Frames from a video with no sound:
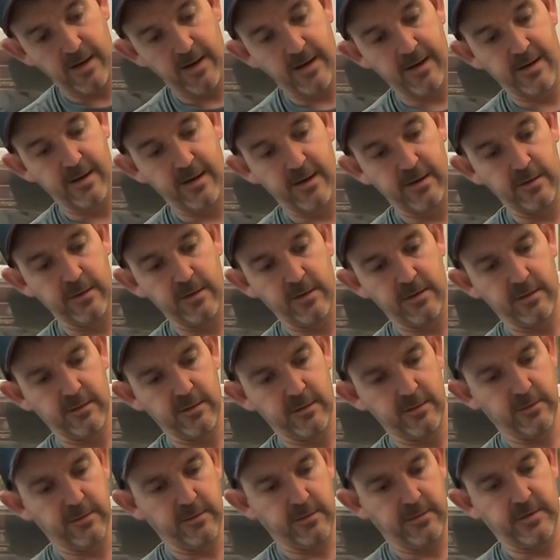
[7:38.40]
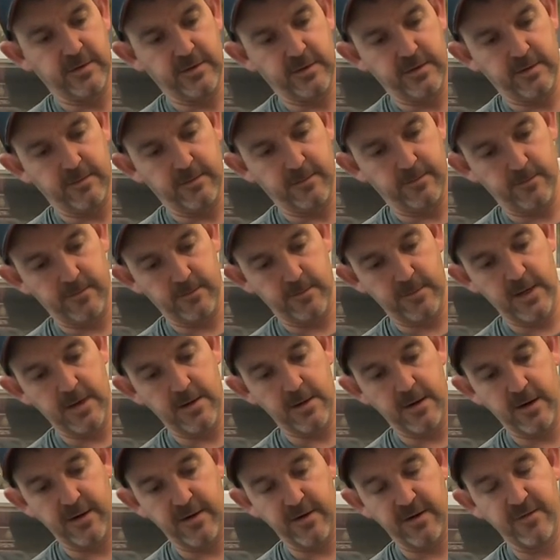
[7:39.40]
Ah, look.
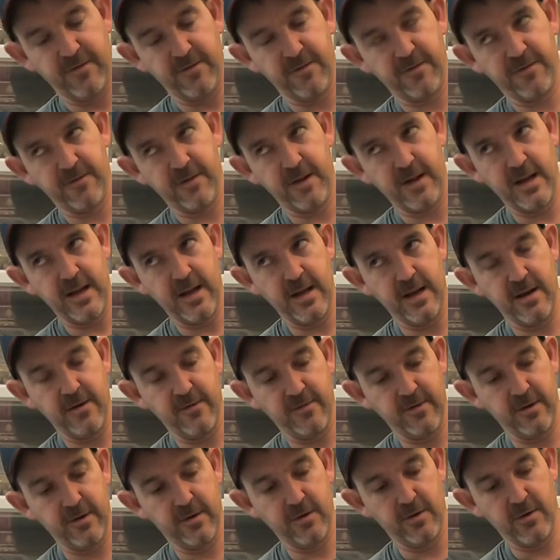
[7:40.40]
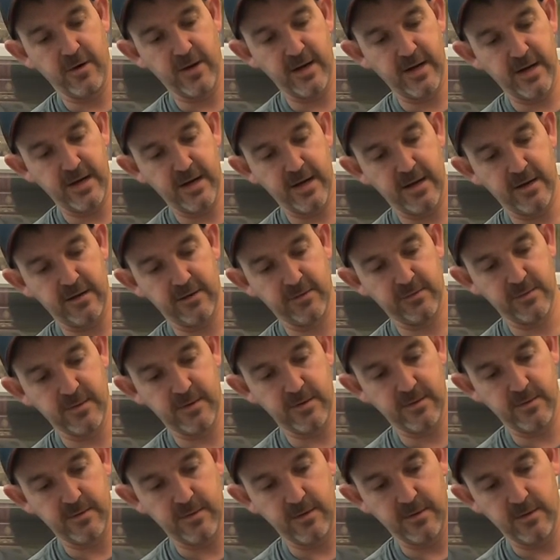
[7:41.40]
Yep, I can hear it locking in as
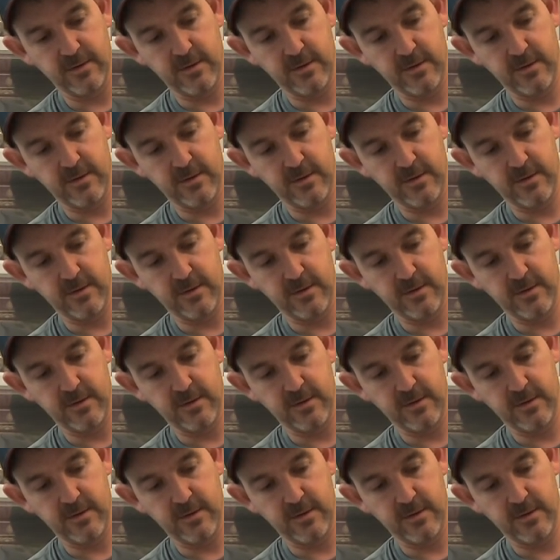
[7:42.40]
well.